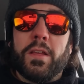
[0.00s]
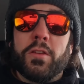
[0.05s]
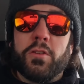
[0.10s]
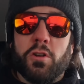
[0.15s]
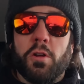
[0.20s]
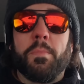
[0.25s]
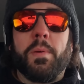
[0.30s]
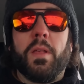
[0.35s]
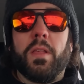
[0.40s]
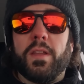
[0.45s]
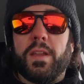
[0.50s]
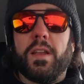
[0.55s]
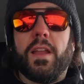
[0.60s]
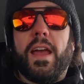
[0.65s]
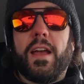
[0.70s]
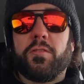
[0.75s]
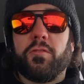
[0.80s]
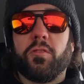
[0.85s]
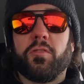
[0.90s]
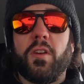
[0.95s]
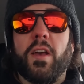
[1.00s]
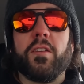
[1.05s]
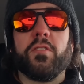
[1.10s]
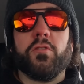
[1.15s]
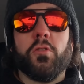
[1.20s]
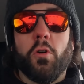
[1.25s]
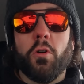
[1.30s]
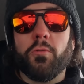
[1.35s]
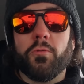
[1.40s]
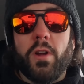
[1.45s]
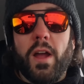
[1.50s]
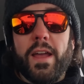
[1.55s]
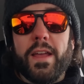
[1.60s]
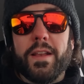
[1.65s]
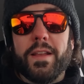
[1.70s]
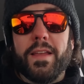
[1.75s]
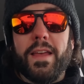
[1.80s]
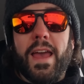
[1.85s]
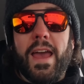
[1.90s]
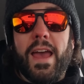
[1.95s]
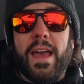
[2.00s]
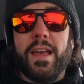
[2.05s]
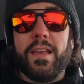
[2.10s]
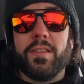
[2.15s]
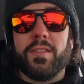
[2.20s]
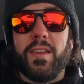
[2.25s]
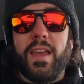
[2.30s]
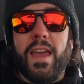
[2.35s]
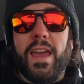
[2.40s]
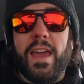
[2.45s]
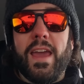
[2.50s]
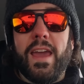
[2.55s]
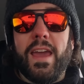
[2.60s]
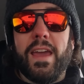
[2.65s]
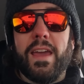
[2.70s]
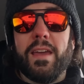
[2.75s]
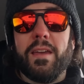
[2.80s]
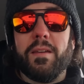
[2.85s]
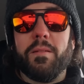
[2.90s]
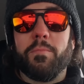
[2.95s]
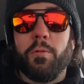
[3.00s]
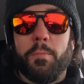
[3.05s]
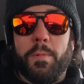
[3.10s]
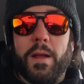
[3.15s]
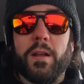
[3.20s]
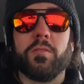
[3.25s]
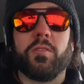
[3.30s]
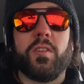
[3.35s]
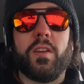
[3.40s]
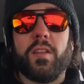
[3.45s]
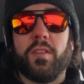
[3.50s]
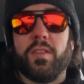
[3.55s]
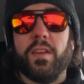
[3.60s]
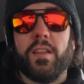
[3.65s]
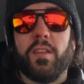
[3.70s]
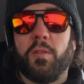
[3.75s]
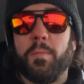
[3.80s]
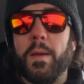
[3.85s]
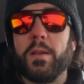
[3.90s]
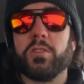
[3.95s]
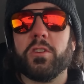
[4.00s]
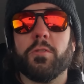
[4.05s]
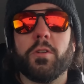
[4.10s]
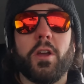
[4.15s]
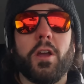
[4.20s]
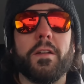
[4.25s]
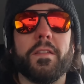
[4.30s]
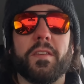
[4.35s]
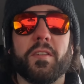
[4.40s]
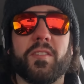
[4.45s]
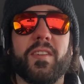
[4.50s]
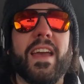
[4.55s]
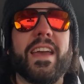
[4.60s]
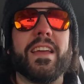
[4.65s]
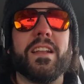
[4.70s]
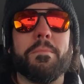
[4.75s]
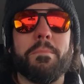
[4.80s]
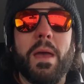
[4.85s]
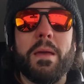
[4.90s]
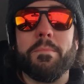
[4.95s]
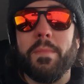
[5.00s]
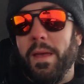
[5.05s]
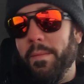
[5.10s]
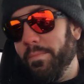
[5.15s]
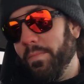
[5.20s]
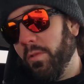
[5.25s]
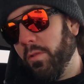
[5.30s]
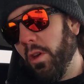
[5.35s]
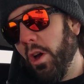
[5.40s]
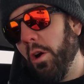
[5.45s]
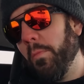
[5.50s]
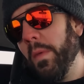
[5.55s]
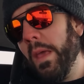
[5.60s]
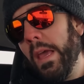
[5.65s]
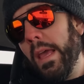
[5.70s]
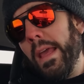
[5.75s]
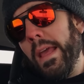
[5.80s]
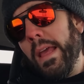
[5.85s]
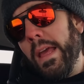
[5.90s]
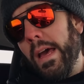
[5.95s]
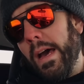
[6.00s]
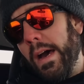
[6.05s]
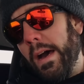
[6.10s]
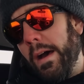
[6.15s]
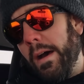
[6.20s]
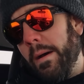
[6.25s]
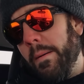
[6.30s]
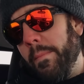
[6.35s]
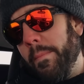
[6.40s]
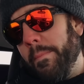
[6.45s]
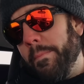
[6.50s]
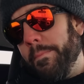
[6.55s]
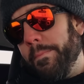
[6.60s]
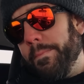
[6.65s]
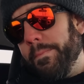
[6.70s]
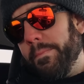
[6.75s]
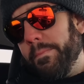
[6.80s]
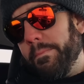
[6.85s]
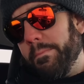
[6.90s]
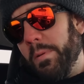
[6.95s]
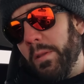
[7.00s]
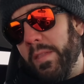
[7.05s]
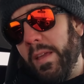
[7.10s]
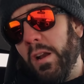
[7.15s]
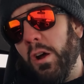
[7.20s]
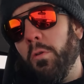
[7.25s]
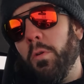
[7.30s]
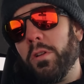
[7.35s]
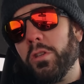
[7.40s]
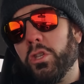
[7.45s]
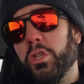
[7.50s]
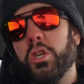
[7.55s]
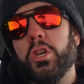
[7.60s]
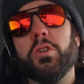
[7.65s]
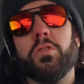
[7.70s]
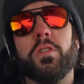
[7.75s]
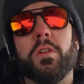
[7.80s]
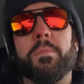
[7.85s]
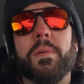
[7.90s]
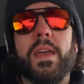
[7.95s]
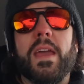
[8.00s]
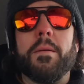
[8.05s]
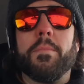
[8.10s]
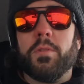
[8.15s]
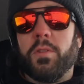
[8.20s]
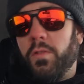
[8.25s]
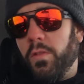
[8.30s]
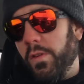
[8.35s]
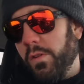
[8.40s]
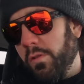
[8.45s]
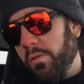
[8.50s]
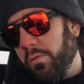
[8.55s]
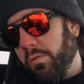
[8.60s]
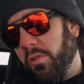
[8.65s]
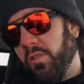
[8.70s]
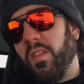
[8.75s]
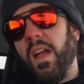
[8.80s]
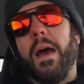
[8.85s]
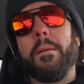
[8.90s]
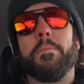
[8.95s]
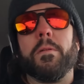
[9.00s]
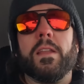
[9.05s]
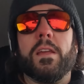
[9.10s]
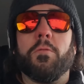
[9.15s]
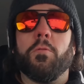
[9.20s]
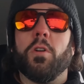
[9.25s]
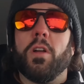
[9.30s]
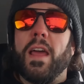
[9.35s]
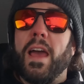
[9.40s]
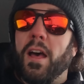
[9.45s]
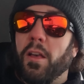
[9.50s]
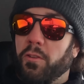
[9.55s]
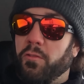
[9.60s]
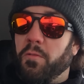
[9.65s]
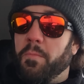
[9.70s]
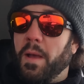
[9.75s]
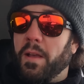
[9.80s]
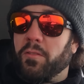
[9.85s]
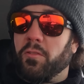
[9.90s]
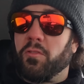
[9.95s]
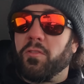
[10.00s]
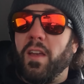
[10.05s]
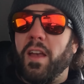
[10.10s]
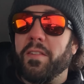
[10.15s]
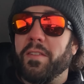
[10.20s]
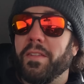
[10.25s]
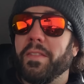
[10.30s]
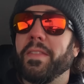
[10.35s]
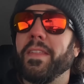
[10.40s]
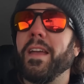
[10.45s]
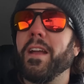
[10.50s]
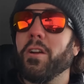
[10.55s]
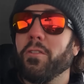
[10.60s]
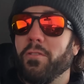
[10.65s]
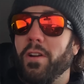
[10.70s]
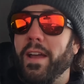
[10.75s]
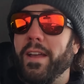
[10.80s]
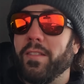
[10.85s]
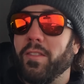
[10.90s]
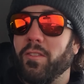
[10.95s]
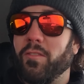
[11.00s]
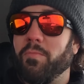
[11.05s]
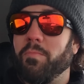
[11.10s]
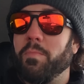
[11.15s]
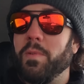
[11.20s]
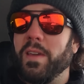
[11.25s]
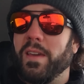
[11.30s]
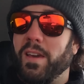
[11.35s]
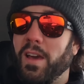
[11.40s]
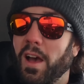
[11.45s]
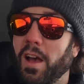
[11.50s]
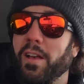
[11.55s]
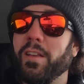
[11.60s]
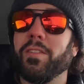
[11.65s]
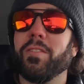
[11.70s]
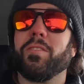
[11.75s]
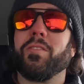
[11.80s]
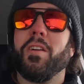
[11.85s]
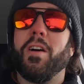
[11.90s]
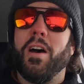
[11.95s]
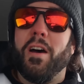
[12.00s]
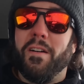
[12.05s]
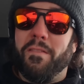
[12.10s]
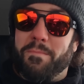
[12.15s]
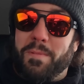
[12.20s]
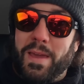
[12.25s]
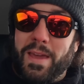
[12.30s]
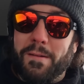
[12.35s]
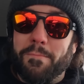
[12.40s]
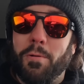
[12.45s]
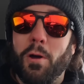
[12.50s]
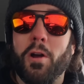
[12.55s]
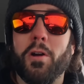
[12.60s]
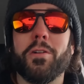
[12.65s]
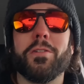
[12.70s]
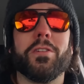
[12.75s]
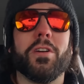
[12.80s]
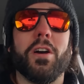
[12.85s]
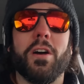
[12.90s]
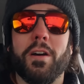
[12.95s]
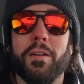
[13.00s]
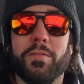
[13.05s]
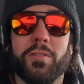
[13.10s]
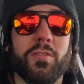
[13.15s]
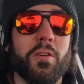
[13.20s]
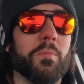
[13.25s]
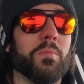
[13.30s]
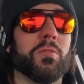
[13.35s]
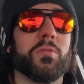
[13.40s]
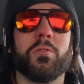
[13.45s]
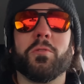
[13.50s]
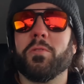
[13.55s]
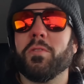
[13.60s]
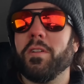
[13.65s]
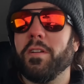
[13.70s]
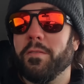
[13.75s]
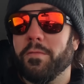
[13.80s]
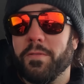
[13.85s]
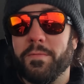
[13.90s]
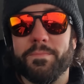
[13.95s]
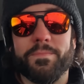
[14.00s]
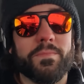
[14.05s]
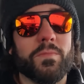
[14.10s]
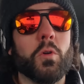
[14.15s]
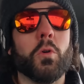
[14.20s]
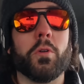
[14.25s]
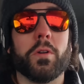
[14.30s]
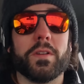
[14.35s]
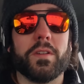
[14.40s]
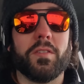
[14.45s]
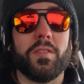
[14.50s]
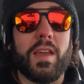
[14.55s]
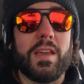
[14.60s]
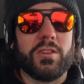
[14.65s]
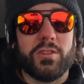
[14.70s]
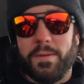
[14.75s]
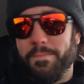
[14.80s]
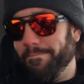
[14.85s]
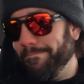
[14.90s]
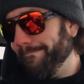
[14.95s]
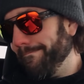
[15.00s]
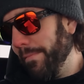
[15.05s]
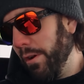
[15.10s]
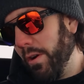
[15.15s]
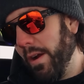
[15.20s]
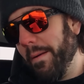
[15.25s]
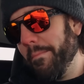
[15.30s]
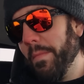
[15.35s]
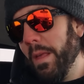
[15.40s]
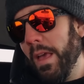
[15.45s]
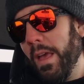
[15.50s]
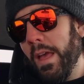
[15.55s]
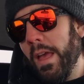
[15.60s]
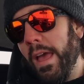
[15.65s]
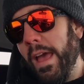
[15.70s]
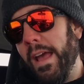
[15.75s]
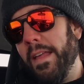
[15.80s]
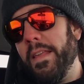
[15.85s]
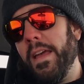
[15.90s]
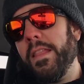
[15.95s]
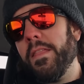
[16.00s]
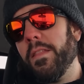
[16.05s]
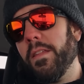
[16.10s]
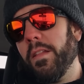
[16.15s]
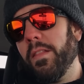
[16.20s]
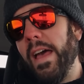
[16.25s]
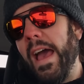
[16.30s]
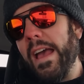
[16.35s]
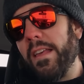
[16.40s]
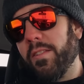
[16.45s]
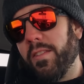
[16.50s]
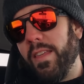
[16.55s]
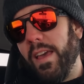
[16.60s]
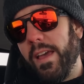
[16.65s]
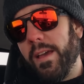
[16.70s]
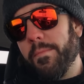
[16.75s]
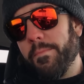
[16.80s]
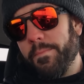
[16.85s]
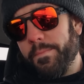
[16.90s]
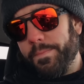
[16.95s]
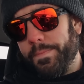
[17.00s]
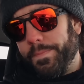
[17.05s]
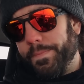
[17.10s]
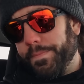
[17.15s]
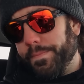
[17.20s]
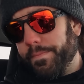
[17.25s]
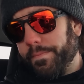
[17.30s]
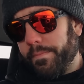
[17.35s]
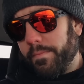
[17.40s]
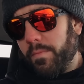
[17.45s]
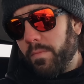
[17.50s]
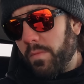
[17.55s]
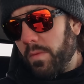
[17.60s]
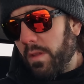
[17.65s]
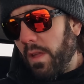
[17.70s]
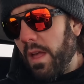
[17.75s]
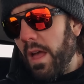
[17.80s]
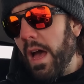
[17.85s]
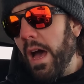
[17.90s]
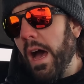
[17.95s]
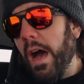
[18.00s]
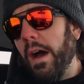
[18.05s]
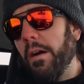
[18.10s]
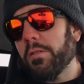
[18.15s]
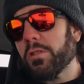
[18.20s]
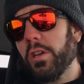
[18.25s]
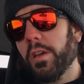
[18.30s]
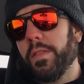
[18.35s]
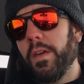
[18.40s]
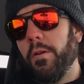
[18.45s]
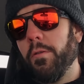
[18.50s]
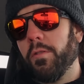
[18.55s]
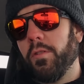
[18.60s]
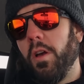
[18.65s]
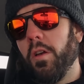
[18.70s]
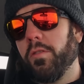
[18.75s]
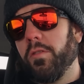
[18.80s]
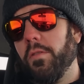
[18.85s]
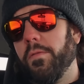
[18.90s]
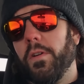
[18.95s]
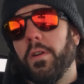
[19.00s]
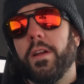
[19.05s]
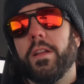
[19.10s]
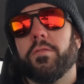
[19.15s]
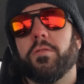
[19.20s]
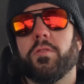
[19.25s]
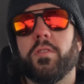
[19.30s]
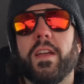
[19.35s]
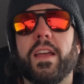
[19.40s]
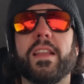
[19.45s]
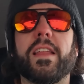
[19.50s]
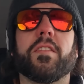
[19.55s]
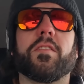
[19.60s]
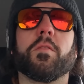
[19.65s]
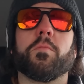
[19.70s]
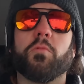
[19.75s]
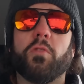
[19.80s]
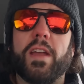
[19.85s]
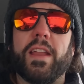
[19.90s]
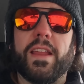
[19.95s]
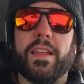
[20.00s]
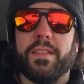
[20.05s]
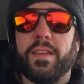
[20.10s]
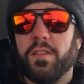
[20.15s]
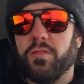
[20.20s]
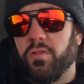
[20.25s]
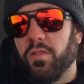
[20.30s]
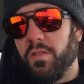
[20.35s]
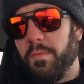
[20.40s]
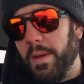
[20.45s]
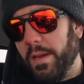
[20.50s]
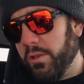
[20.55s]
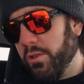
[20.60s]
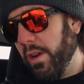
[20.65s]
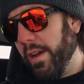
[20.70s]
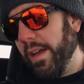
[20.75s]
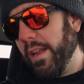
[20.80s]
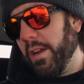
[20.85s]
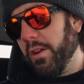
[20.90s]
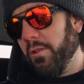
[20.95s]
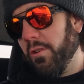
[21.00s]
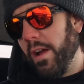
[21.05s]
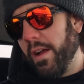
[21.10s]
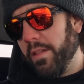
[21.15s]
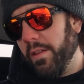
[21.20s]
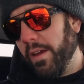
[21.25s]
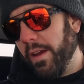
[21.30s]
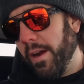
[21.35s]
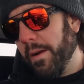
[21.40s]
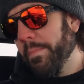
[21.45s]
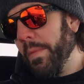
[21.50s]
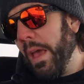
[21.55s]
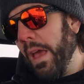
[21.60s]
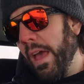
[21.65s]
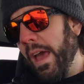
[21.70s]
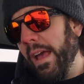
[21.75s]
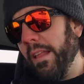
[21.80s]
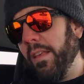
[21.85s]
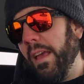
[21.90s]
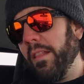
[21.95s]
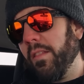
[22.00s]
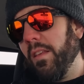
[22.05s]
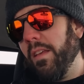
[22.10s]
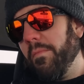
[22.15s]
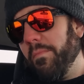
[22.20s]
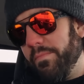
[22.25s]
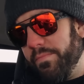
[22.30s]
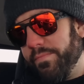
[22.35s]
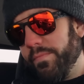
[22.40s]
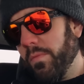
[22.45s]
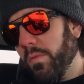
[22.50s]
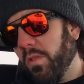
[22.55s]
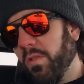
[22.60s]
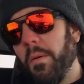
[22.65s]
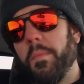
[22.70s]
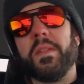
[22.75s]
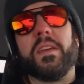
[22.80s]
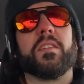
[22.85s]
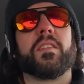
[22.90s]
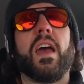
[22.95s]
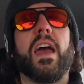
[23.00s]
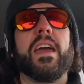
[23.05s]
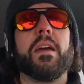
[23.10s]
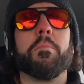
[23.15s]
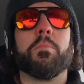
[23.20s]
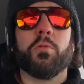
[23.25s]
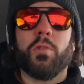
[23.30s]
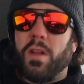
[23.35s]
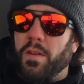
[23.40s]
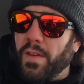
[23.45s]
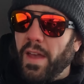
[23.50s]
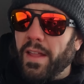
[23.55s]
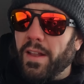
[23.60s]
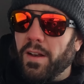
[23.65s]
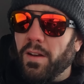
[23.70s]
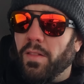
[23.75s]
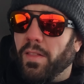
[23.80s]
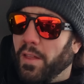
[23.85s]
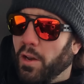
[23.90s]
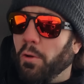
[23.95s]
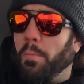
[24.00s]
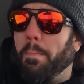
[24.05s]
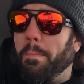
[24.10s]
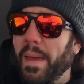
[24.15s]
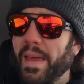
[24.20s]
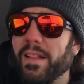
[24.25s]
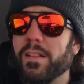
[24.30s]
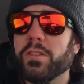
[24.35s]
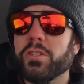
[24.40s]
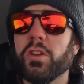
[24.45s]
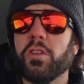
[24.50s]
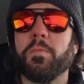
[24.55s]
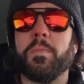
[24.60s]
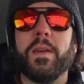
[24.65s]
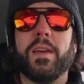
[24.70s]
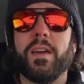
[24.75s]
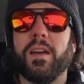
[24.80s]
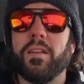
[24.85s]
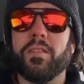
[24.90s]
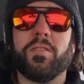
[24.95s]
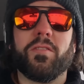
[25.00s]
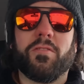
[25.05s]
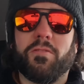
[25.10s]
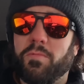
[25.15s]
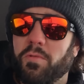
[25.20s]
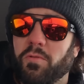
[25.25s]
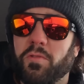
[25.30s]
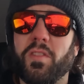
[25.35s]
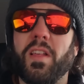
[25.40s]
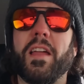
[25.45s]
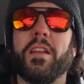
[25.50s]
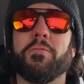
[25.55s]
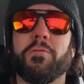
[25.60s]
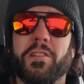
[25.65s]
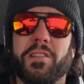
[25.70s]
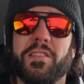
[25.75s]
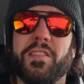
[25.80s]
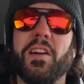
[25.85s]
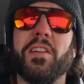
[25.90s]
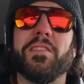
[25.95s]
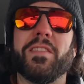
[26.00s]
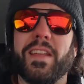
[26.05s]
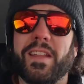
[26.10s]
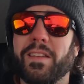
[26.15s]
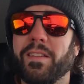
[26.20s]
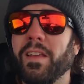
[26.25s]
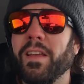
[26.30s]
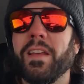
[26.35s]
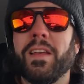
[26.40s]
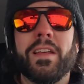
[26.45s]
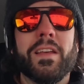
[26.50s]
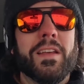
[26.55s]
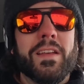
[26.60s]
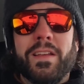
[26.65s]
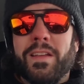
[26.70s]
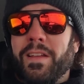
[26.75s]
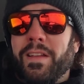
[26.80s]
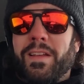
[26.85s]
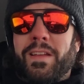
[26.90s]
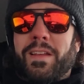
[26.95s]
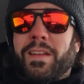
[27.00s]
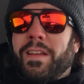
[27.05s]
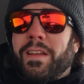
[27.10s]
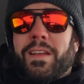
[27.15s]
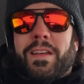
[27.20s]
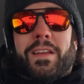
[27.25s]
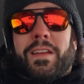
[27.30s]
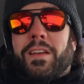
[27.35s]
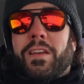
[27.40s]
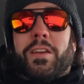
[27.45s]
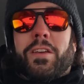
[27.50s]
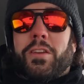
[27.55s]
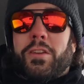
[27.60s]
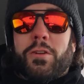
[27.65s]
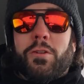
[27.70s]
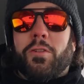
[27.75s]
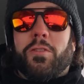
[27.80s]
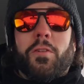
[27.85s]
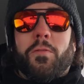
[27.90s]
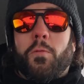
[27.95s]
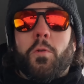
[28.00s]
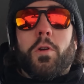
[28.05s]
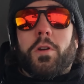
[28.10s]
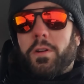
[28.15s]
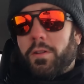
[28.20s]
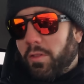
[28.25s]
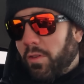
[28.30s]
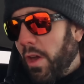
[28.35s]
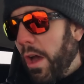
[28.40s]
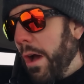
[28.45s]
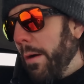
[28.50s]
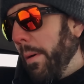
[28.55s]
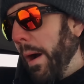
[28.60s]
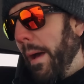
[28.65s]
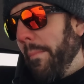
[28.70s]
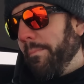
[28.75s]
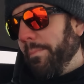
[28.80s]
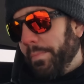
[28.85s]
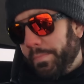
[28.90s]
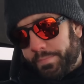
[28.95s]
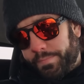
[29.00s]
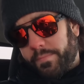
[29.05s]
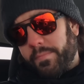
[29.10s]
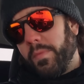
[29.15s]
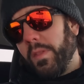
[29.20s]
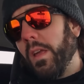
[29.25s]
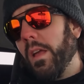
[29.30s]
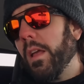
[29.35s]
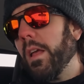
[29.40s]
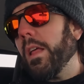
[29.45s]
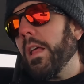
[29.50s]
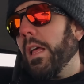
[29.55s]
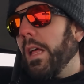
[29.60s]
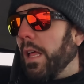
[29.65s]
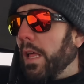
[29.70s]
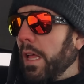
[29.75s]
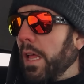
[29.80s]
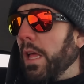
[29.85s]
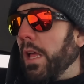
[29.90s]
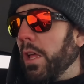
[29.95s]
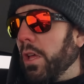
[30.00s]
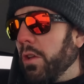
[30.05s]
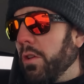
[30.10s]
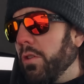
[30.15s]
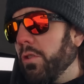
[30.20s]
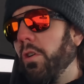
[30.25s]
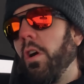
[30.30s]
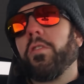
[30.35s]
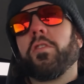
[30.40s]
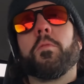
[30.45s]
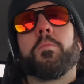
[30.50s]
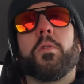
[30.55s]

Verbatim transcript: your ability to exercise your right as a prepared citizen, especially regarding the Second Amendment. So, um, but they don't want you to be able to stop anyone else from exercising their rights because of being part of some sort of organization. All right. And then the last thing, uh, which I thought was also very interesting, and yes, I'm reading these just to make sure I get it correctly here. And, and some of these I abbreviated a little bit just because there's a lot of redundant use of words. But you're also